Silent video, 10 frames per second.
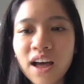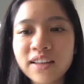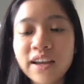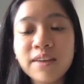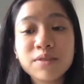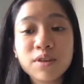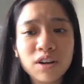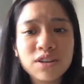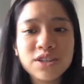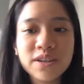they have
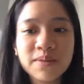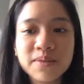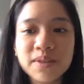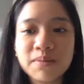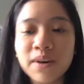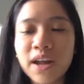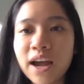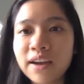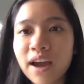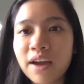scholarships, but
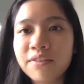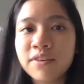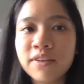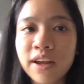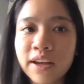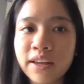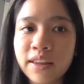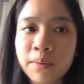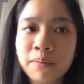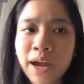I feel like they
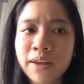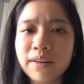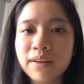might.